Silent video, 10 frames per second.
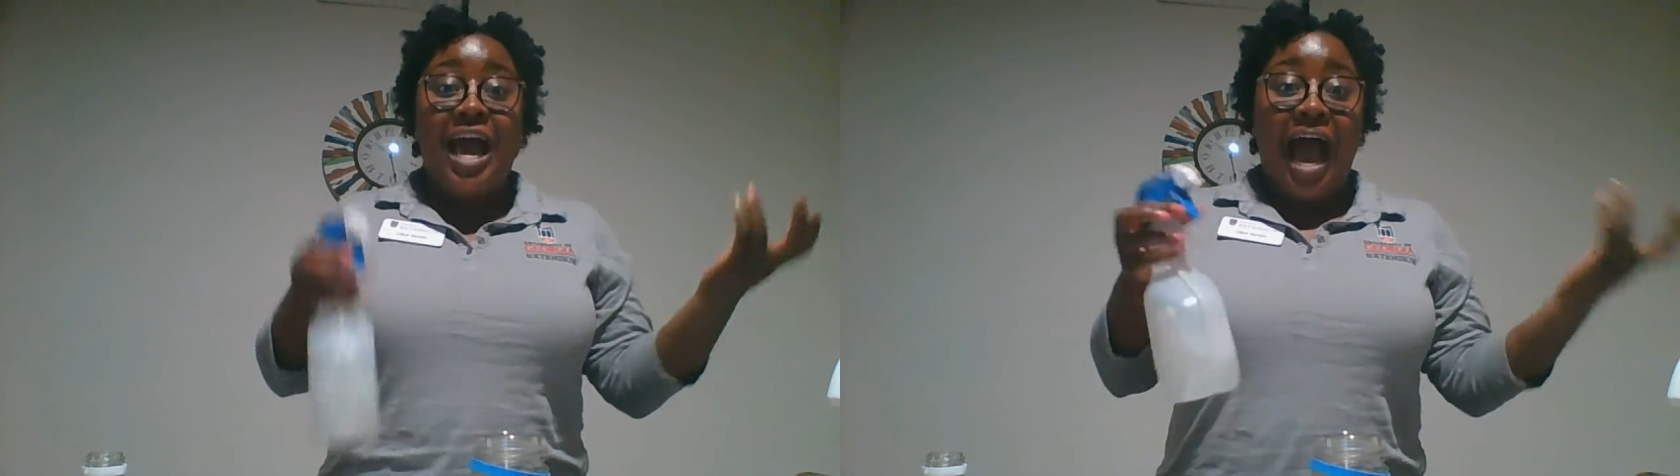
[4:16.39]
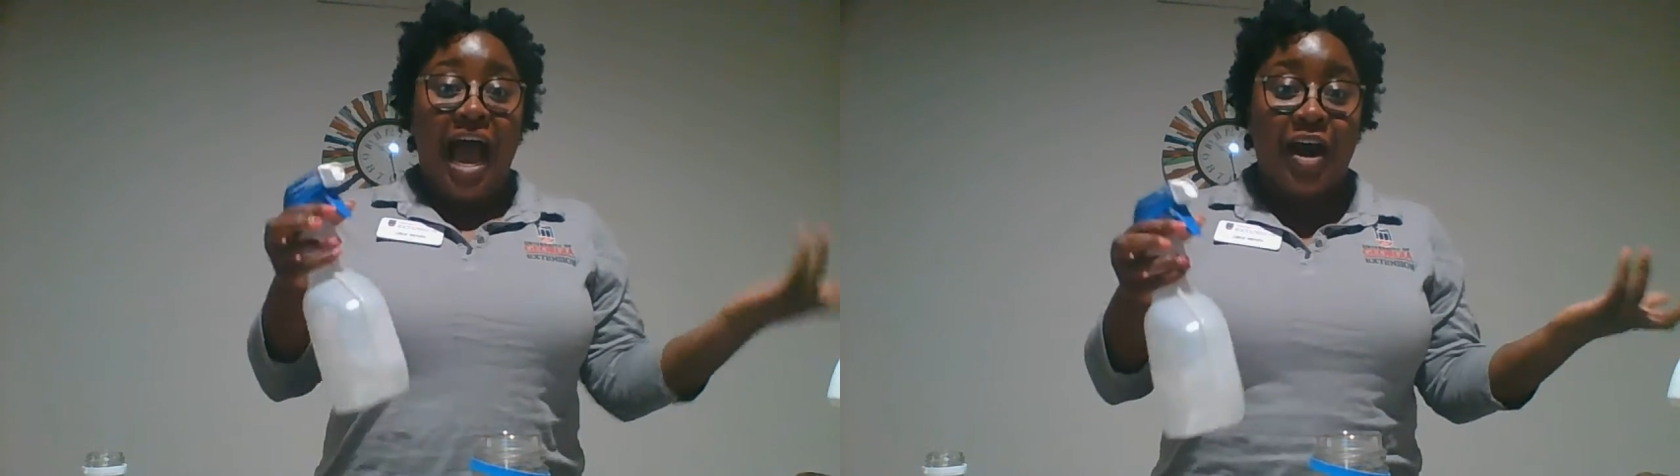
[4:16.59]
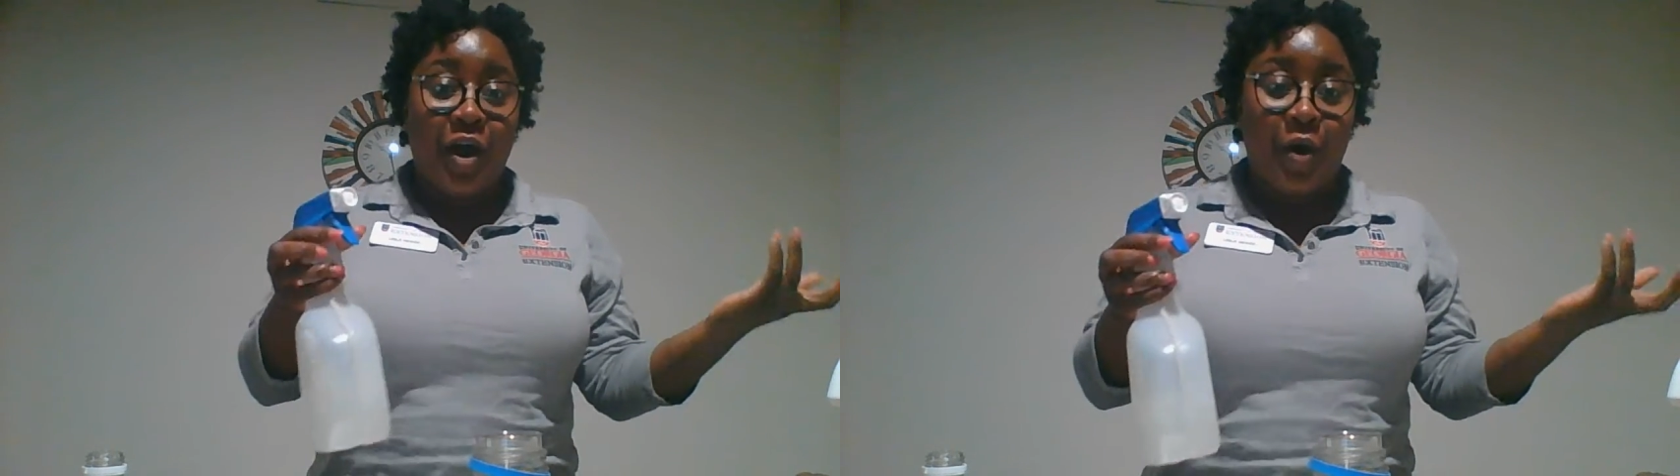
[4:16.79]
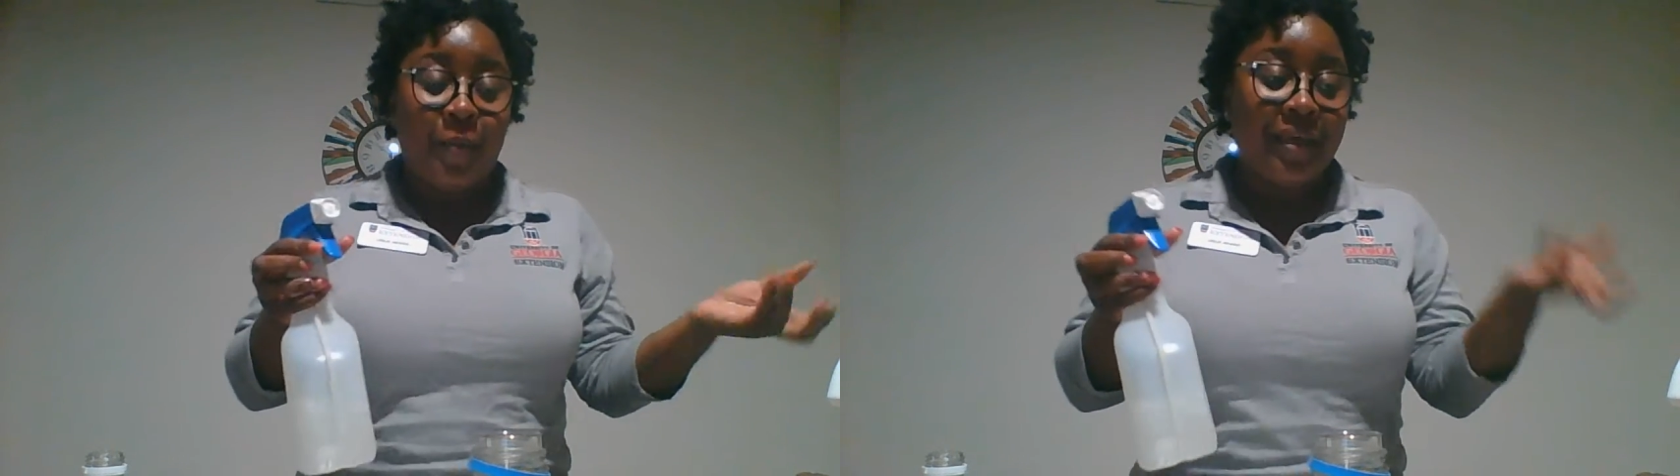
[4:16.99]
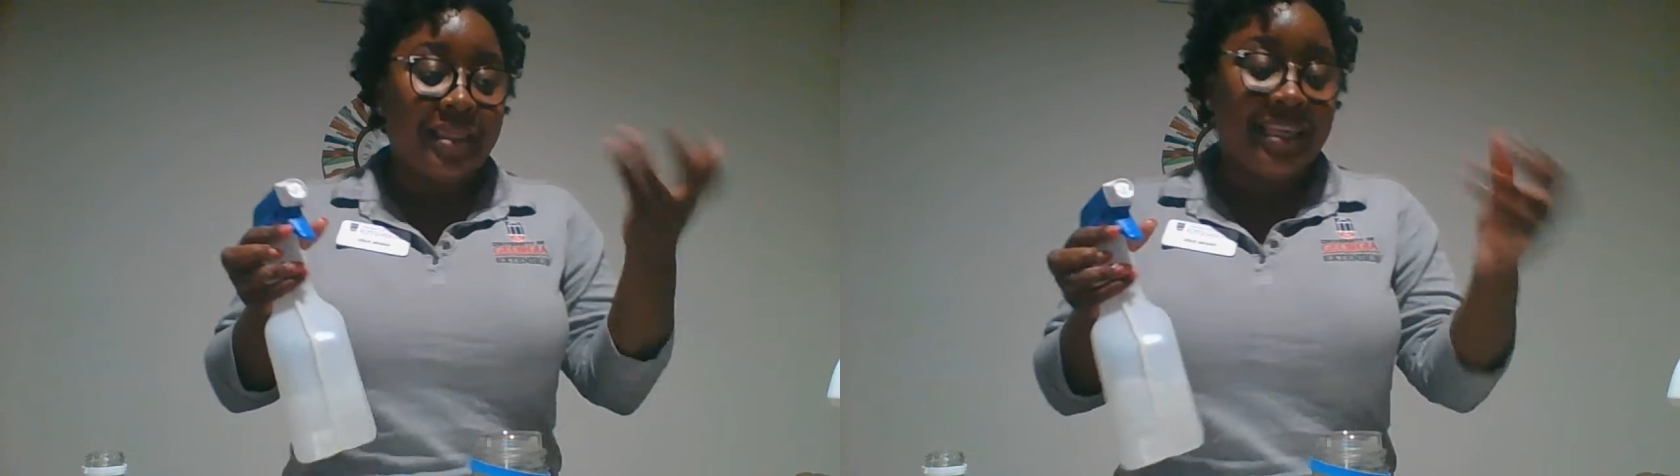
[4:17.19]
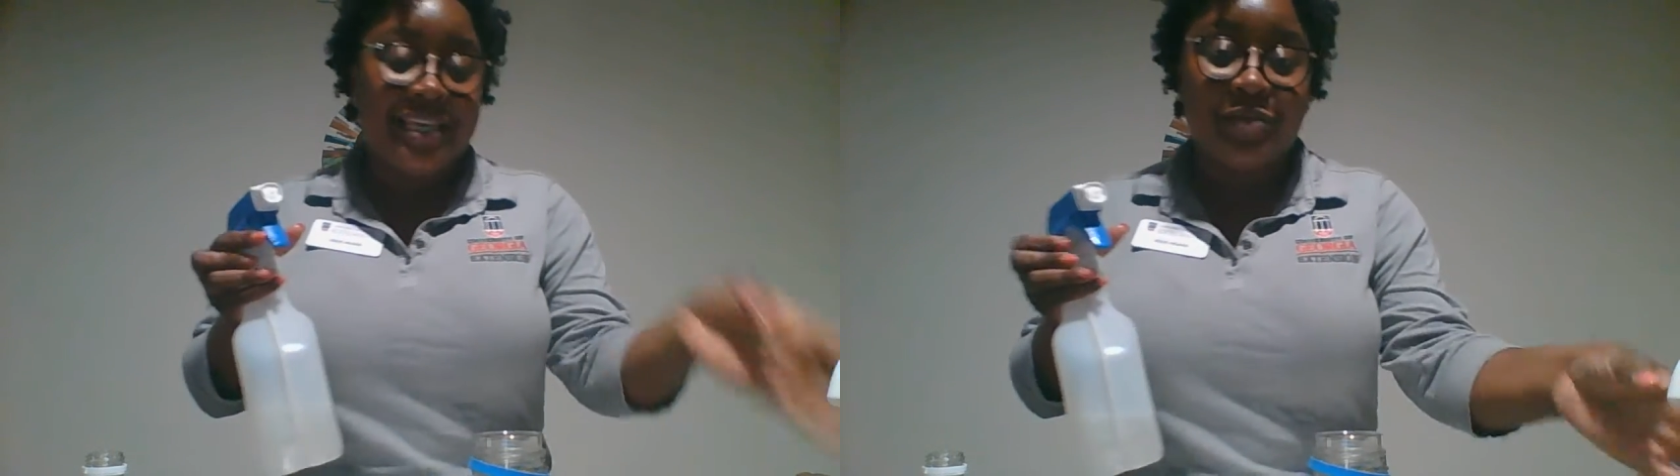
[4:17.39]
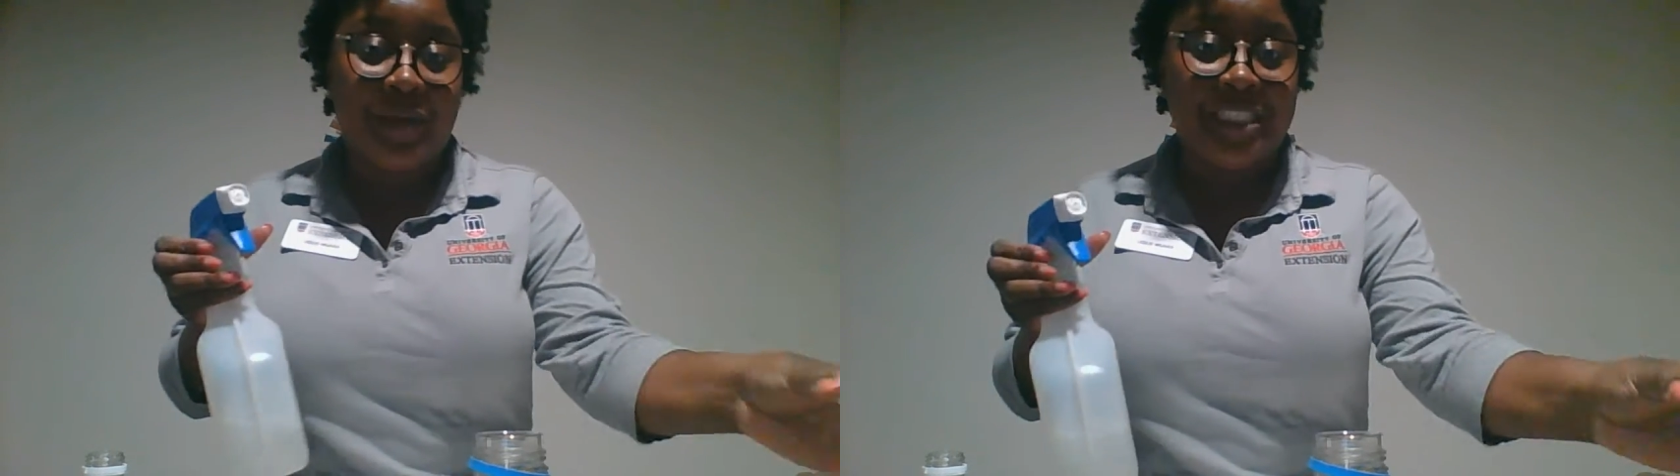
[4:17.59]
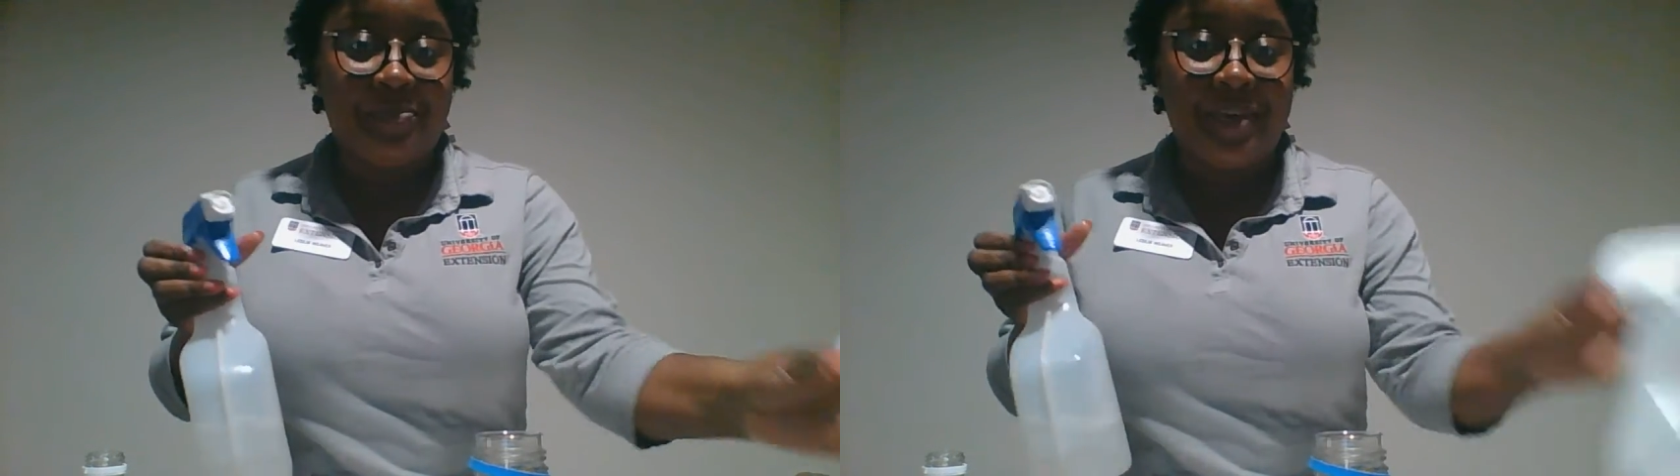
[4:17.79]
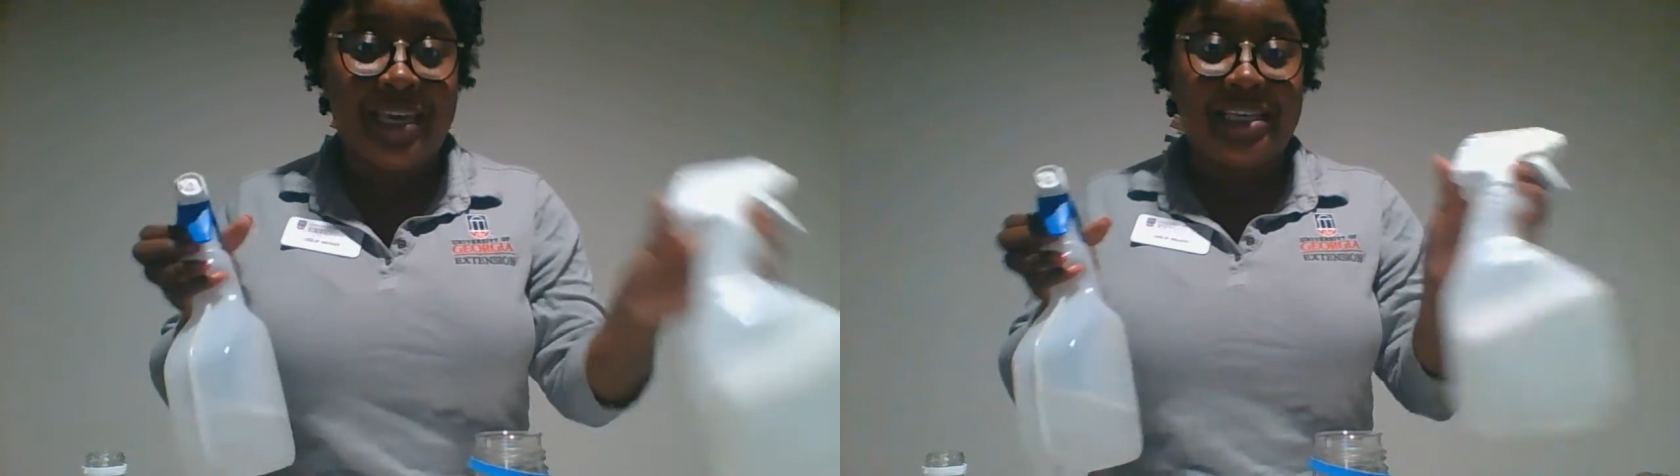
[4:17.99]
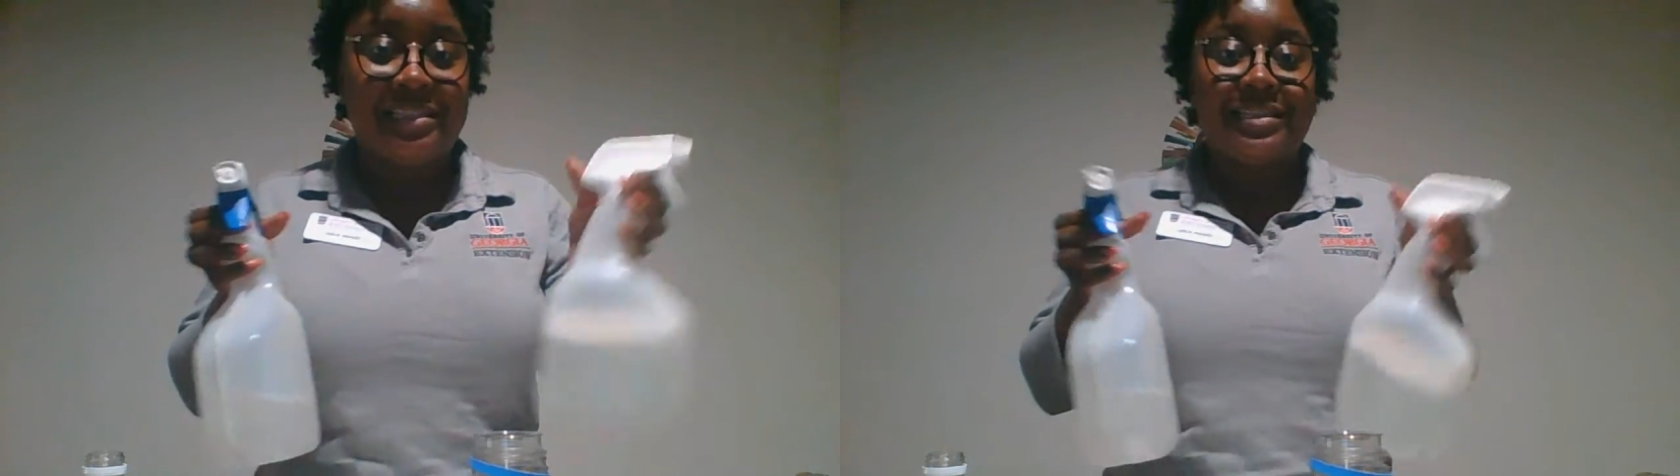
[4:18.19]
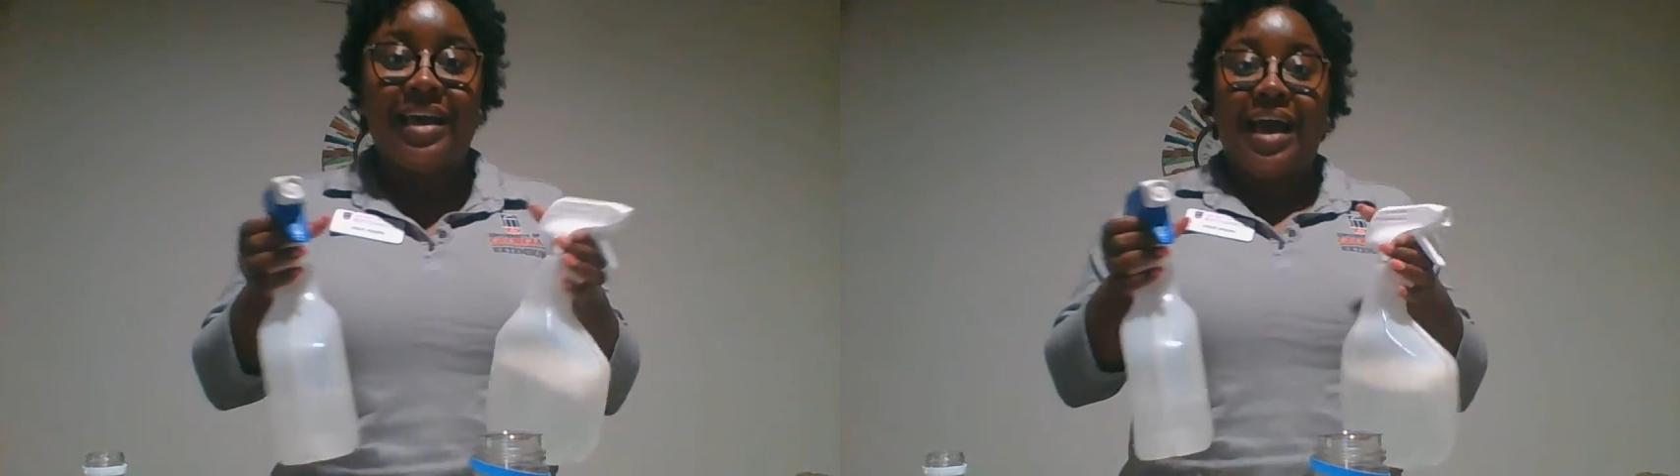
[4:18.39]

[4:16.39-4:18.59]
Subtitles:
I hope these recipes